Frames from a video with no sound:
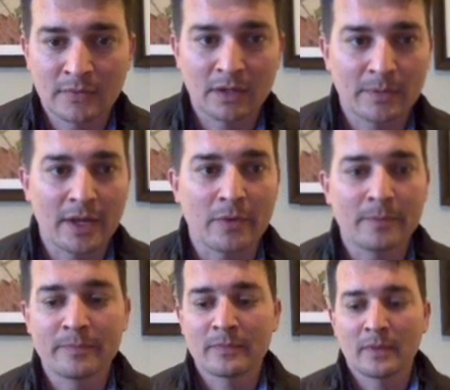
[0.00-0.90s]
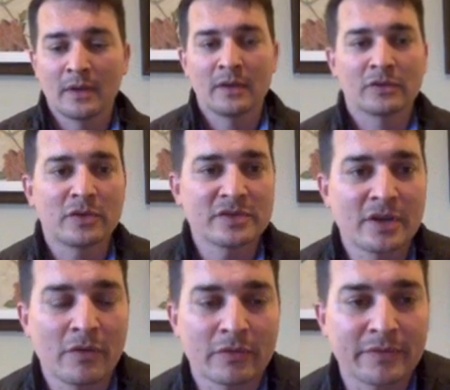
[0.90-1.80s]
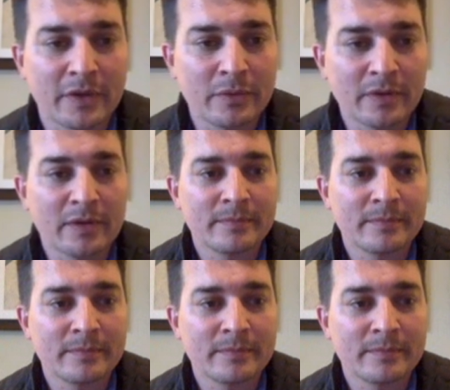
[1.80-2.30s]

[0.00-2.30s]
Here we go. So here's an overview.